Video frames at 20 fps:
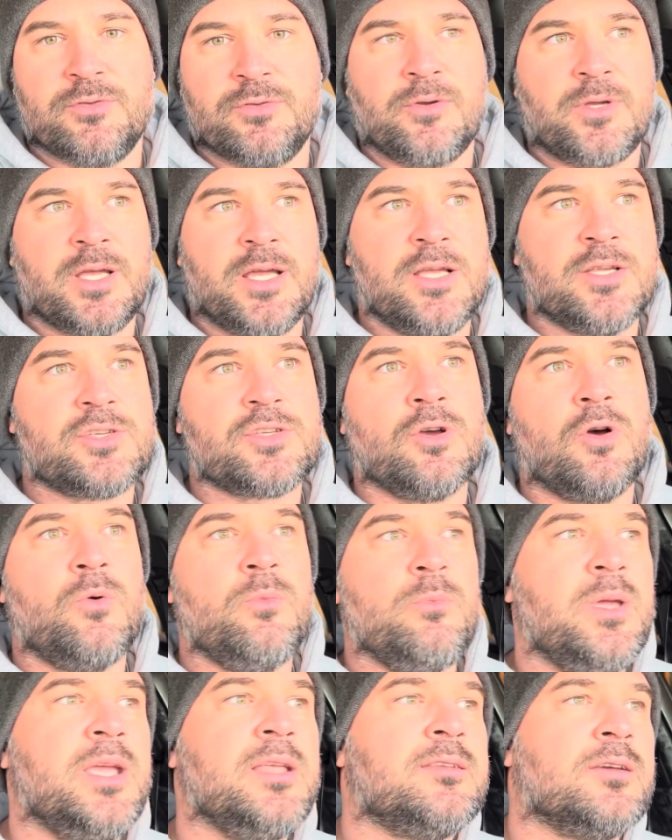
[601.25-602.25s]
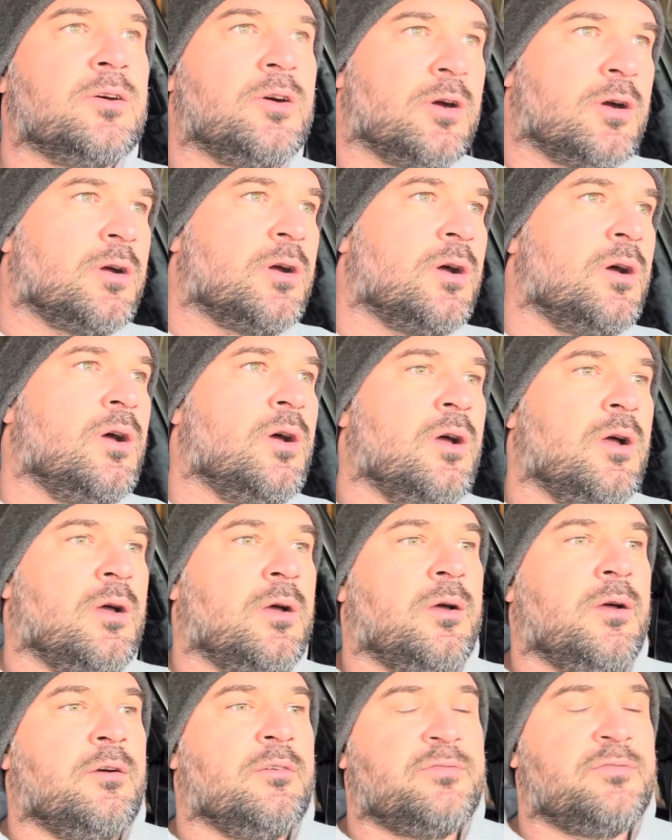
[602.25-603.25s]
Okay, so meet her
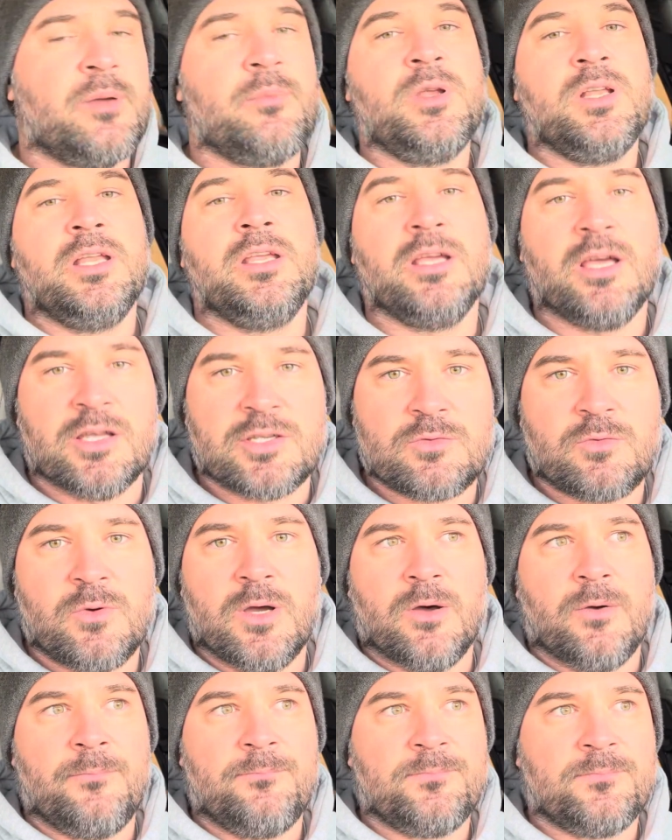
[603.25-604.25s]
family as well.